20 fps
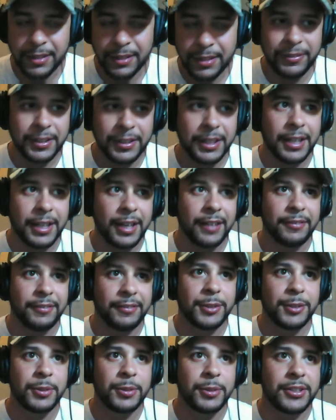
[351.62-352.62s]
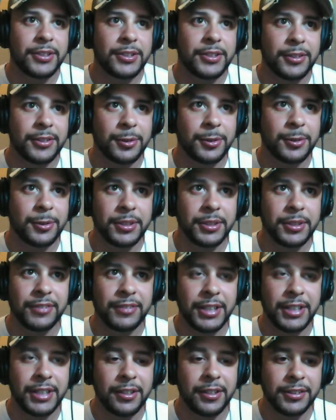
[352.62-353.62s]
definitely kind of a switch switch of
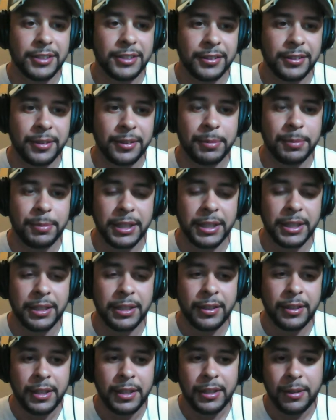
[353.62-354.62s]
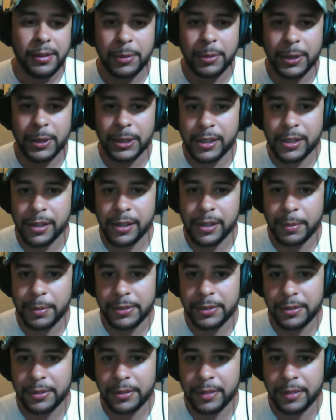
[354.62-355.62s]
gears a little bit. We're going to talk
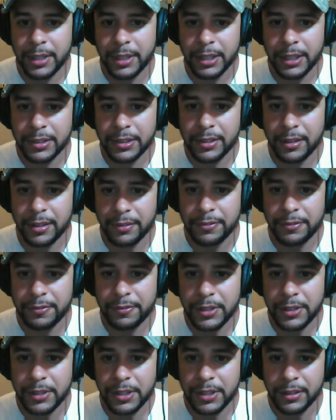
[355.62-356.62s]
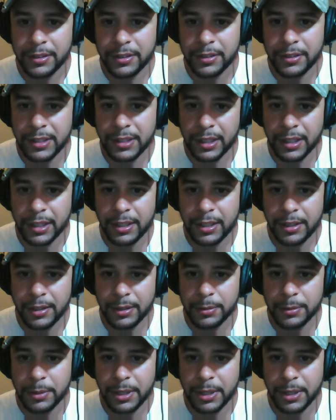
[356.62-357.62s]
about your three gun stuff just in a second here
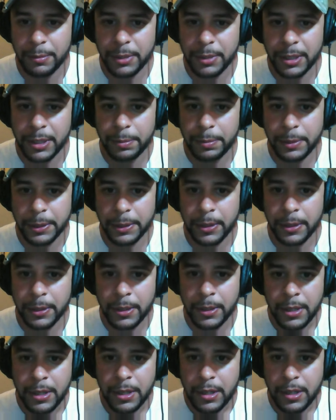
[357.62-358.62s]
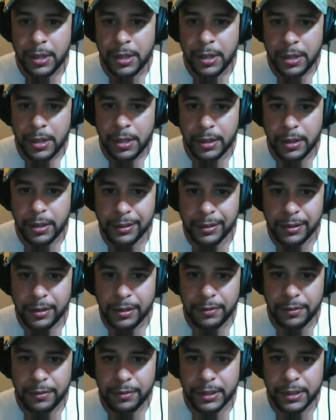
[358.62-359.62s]
as we're coming up here on this
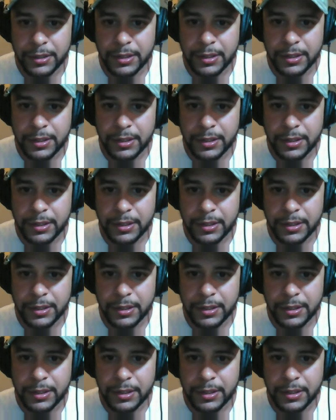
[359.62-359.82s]
stuff. Let's